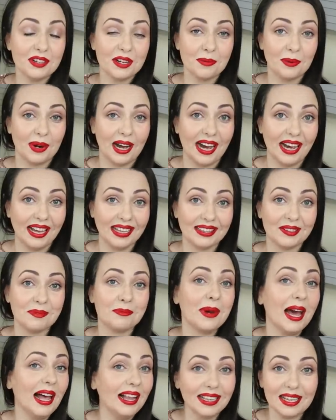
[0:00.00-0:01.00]

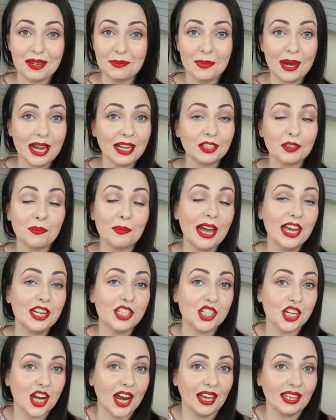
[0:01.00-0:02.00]
everyone! Welcome back to my
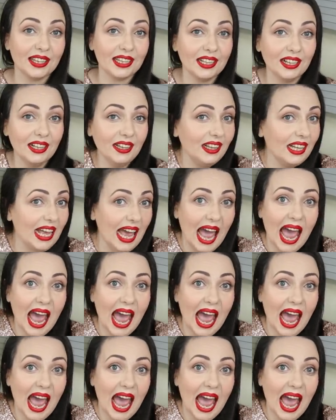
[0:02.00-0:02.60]
channel